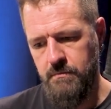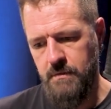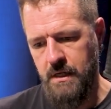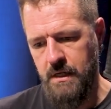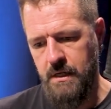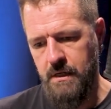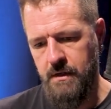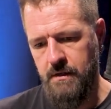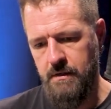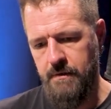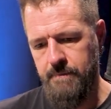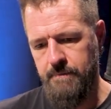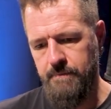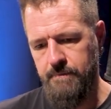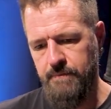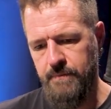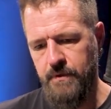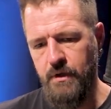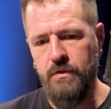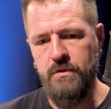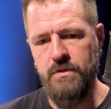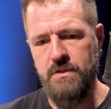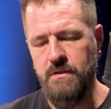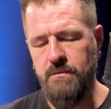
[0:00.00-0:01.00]

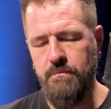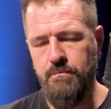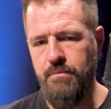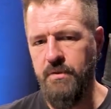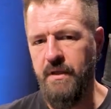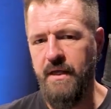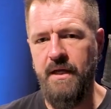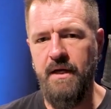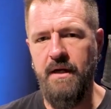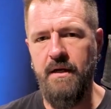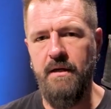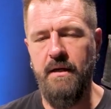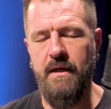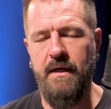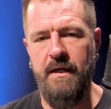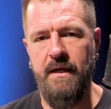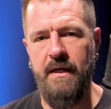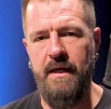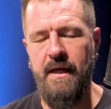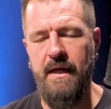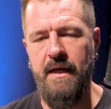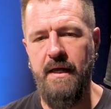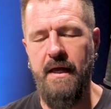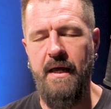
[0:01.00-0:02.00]
um, those that play at an,
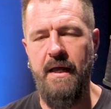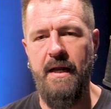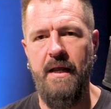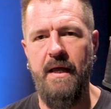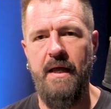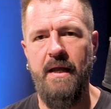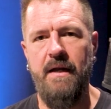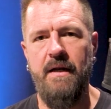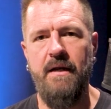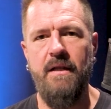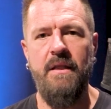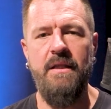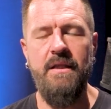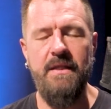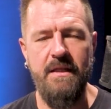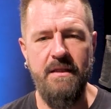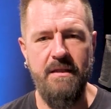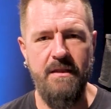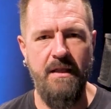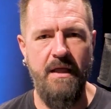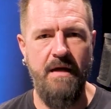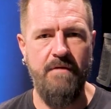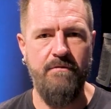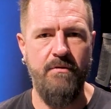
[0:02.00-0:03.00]
at, at an
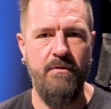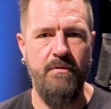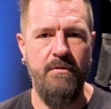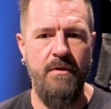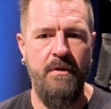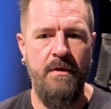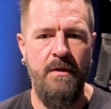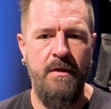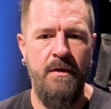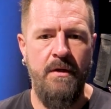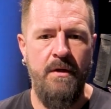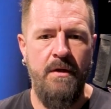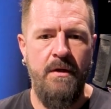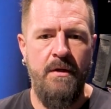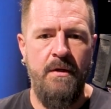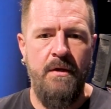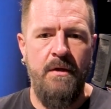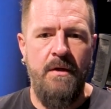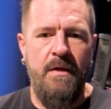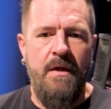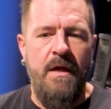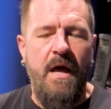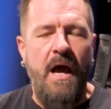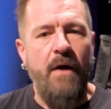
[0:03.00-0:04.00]
elite level,
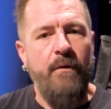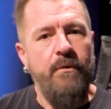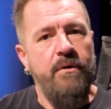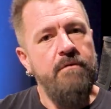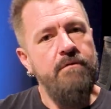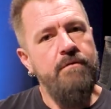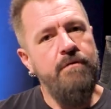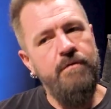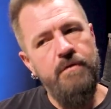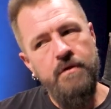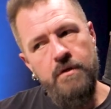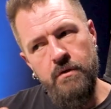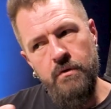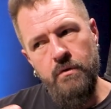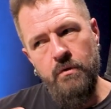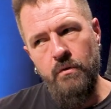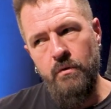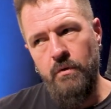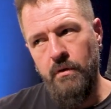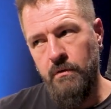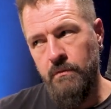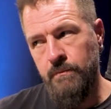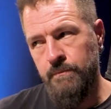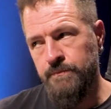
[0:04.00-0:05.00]
how we
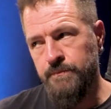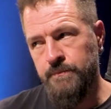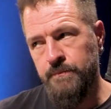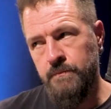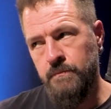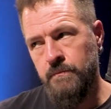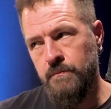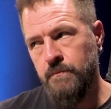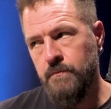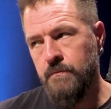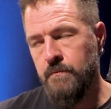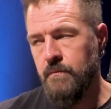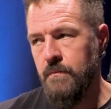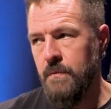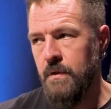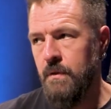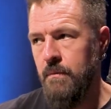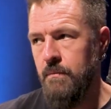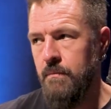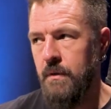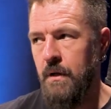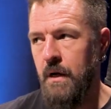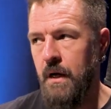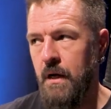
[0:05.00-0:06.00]
view
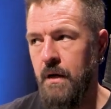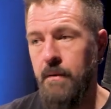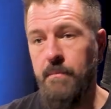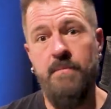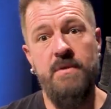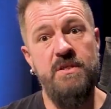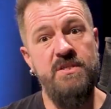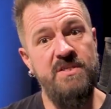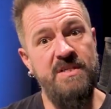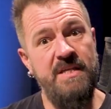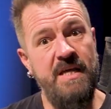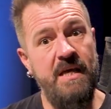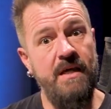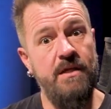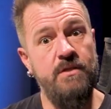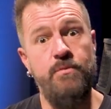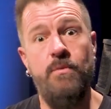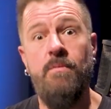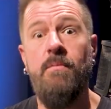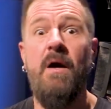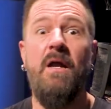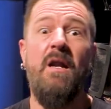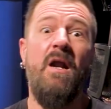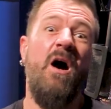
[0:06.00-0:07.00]
Uh, mistakes.
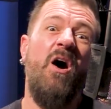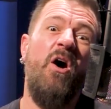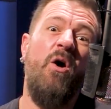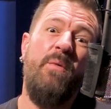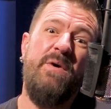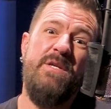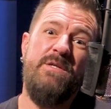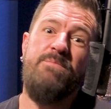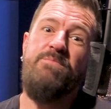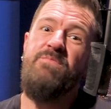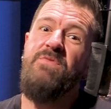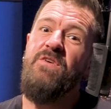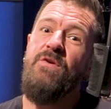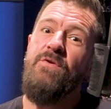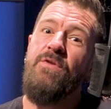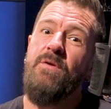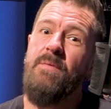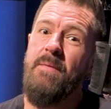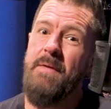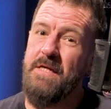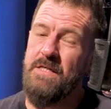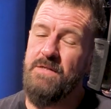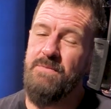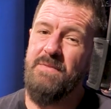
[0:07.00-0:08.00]
We might not always view
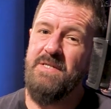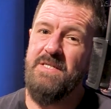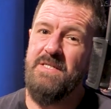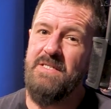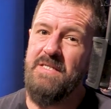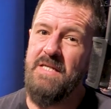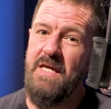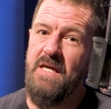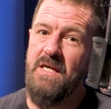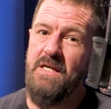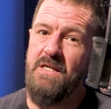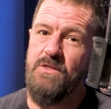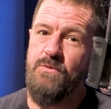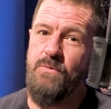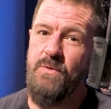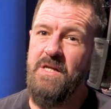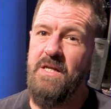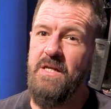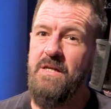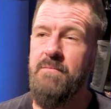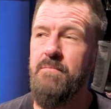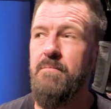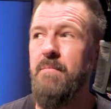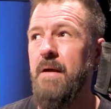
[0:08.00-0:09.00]
them as mistakes. We
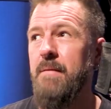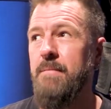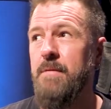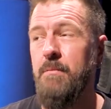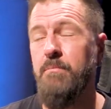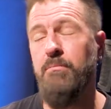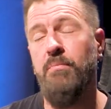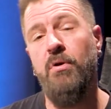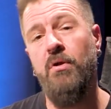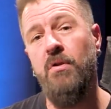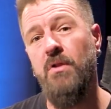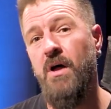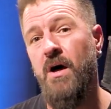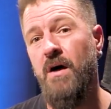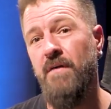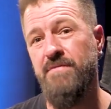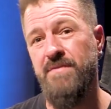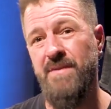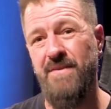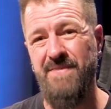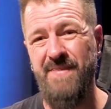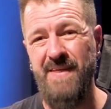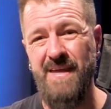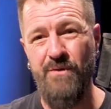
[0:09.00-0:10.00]
didn't maybe pull
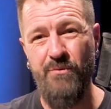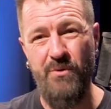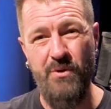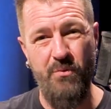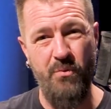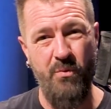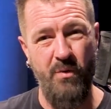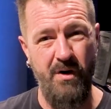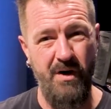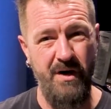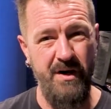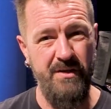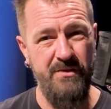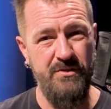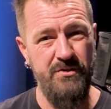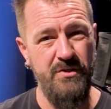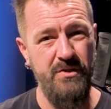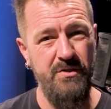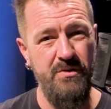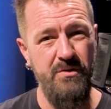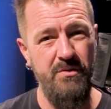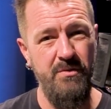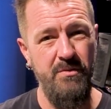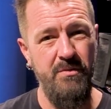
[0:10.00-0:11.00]
off the thing we wanted
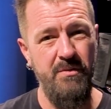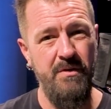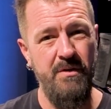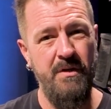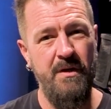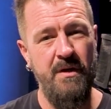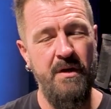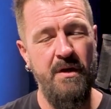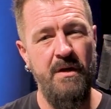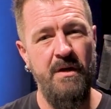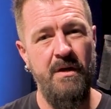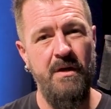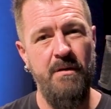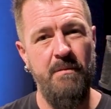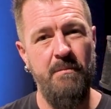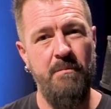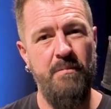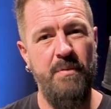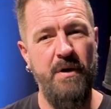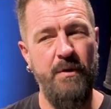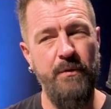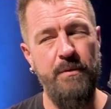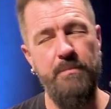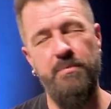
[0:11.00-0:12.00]
to,
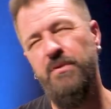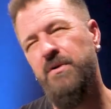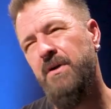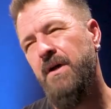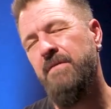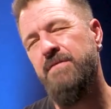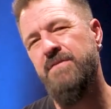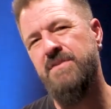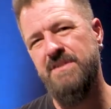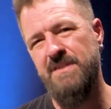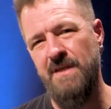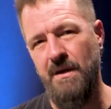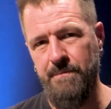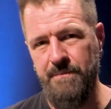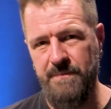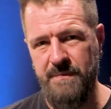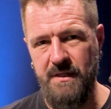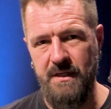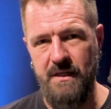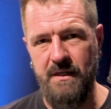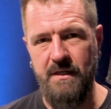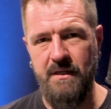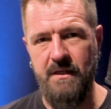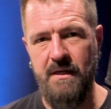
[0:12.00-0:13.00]
but we pulled off
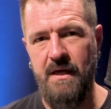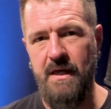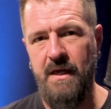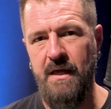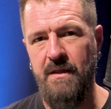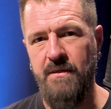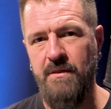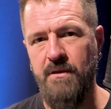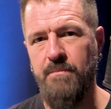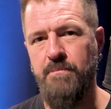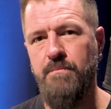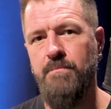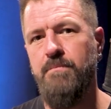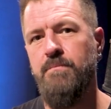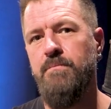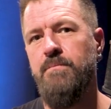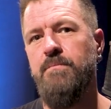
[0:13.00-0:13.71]
something, and the,